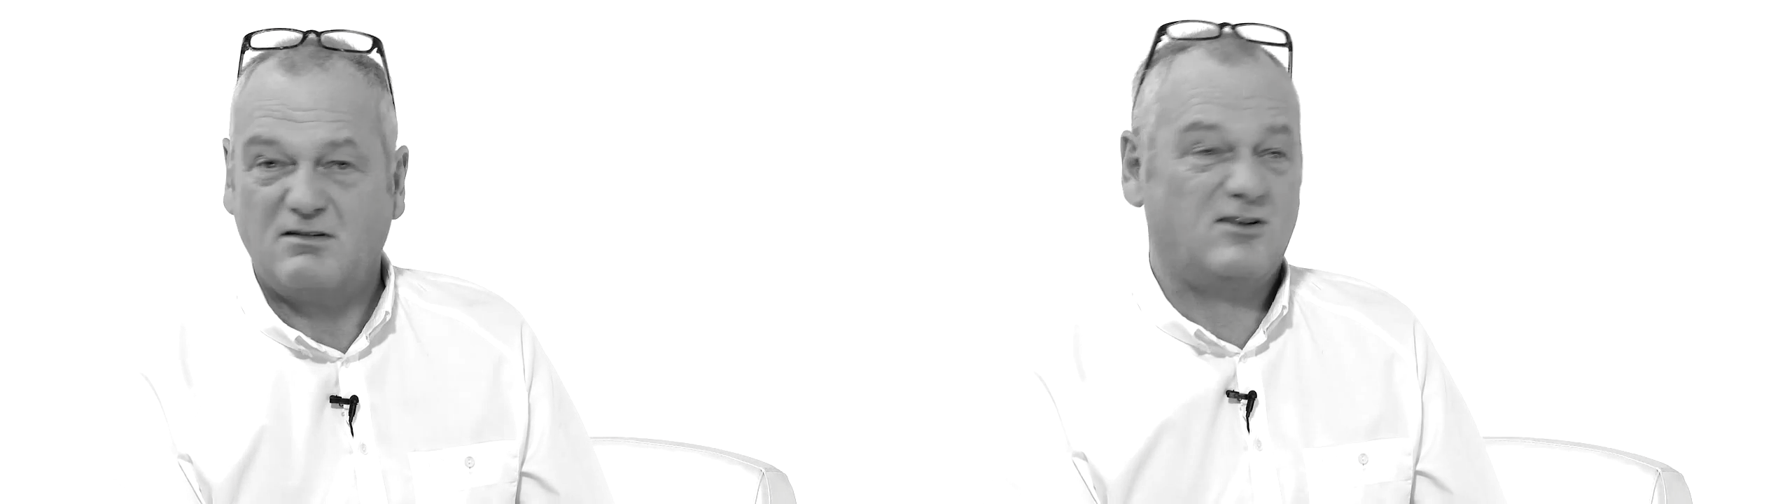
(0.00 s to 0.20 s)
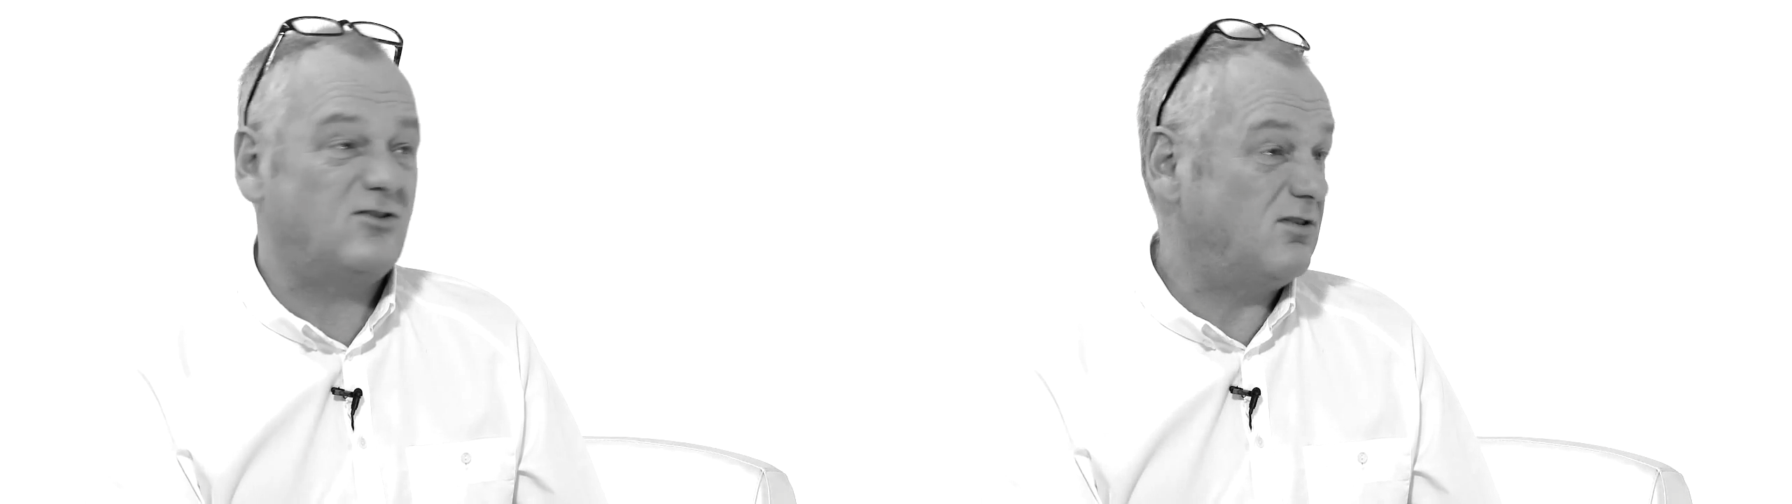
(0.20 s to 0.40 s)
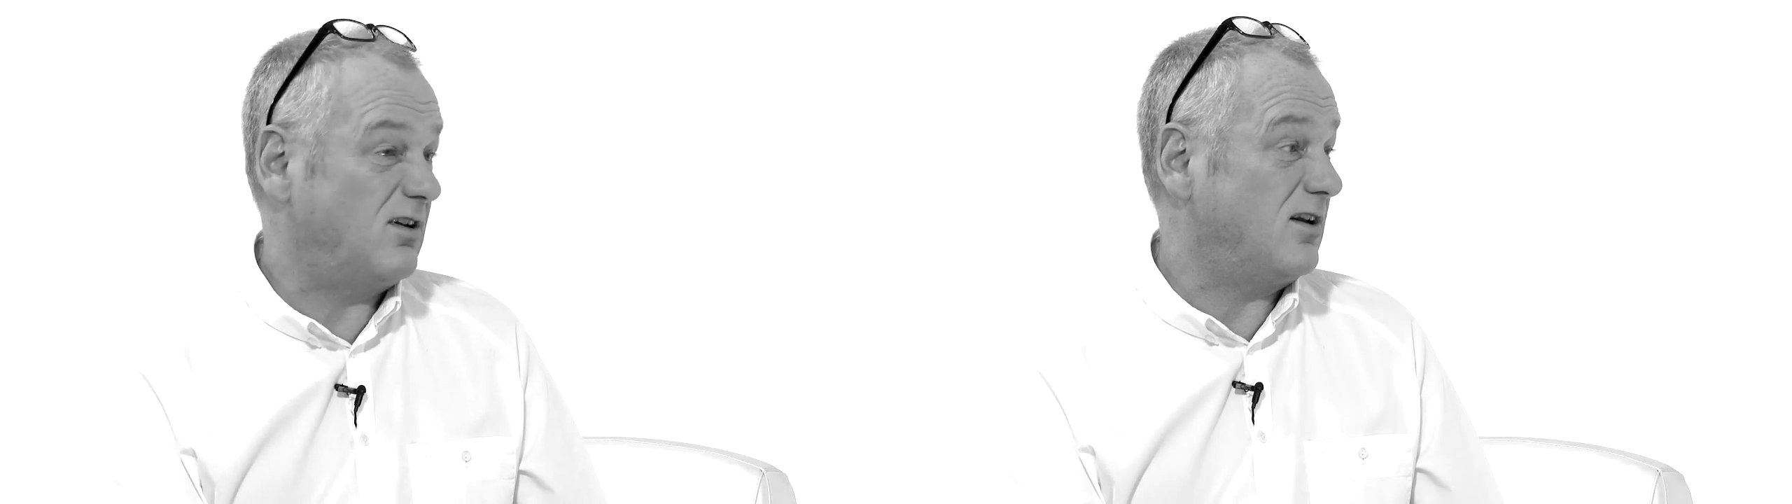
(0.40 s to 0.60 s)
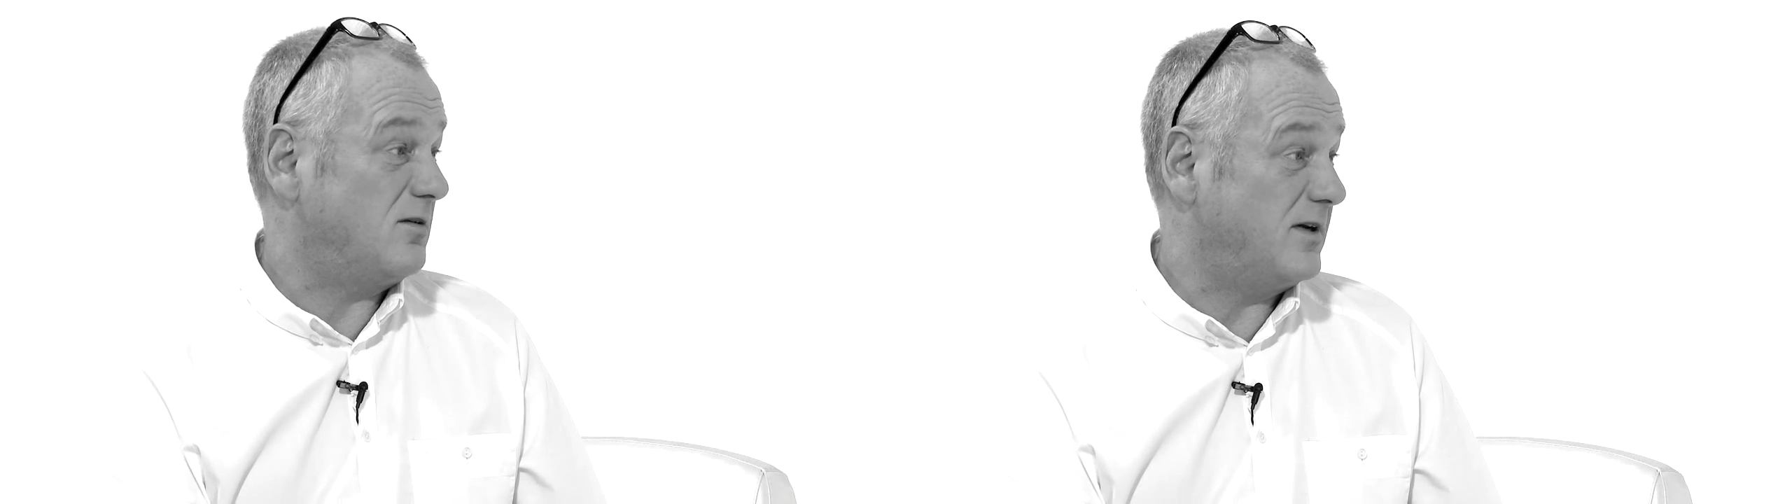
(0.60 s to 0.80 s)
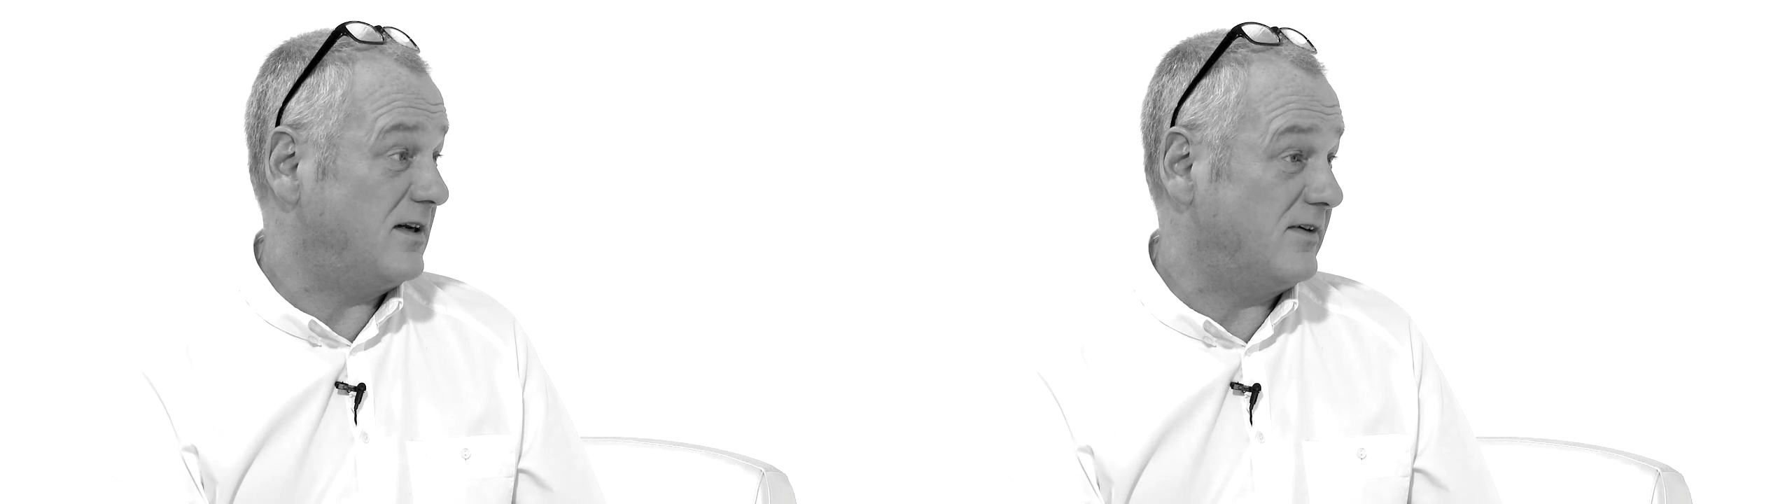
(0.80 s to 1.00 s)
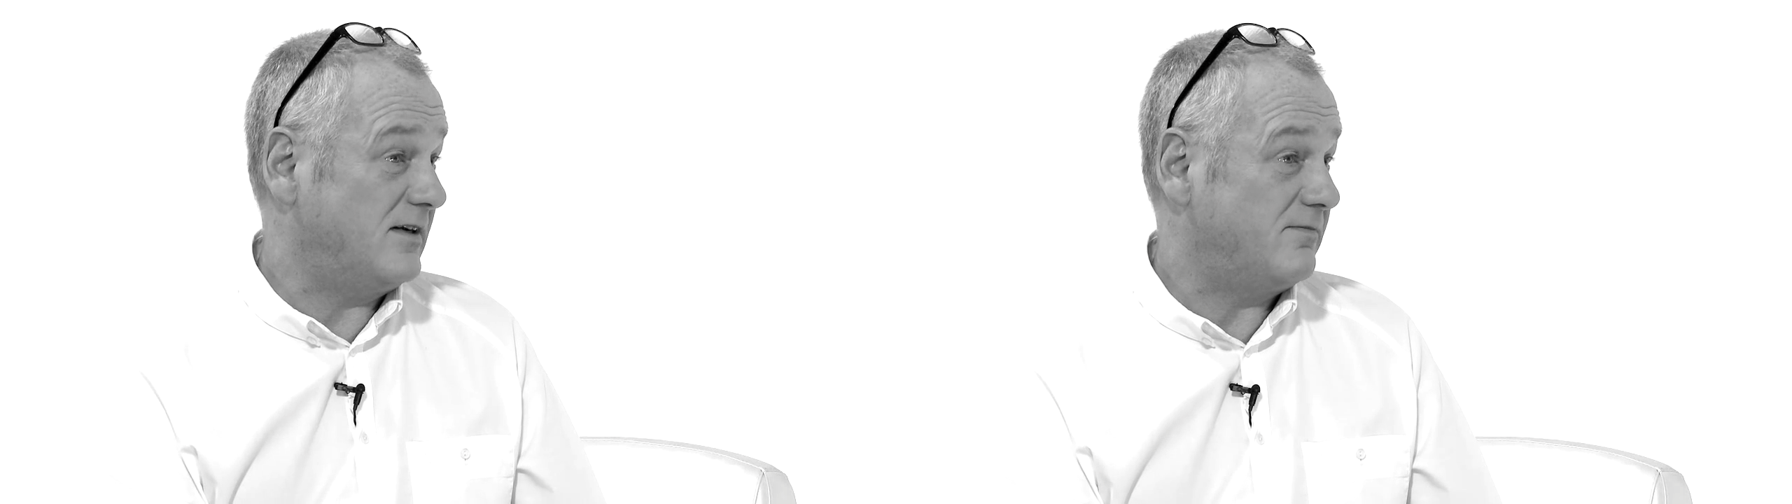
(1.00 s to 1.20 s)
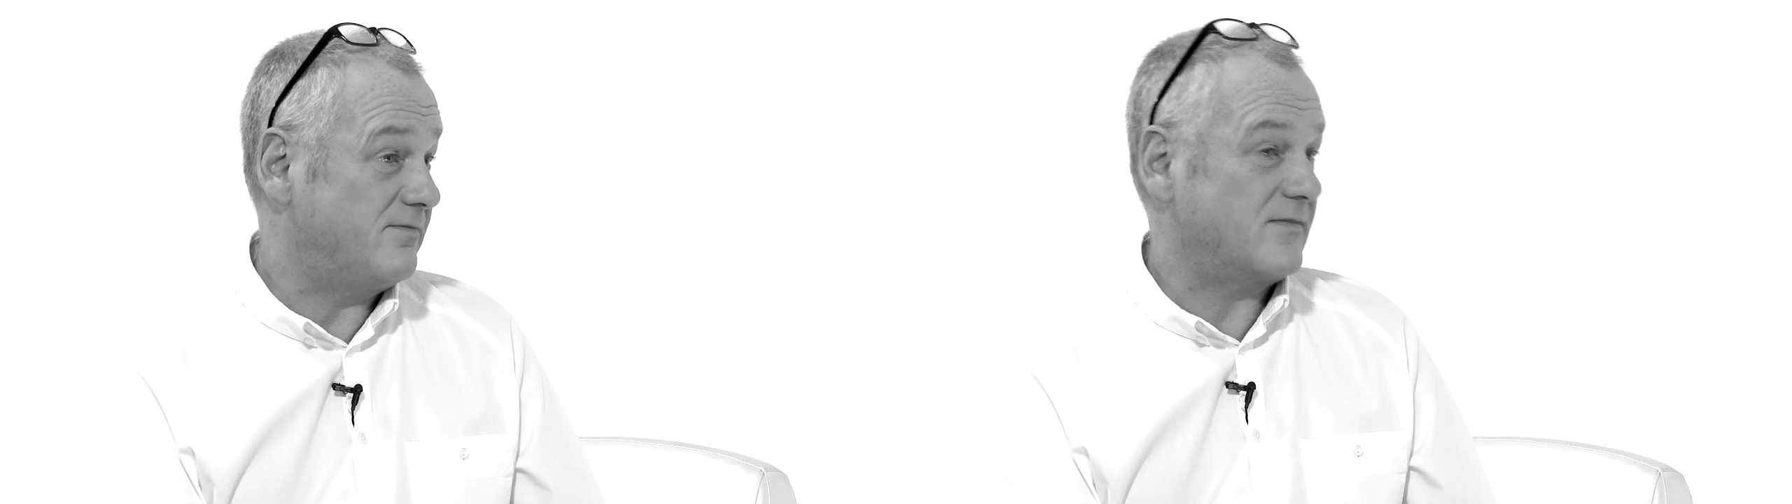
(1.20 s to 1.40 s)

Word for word: I can do a little bit of it.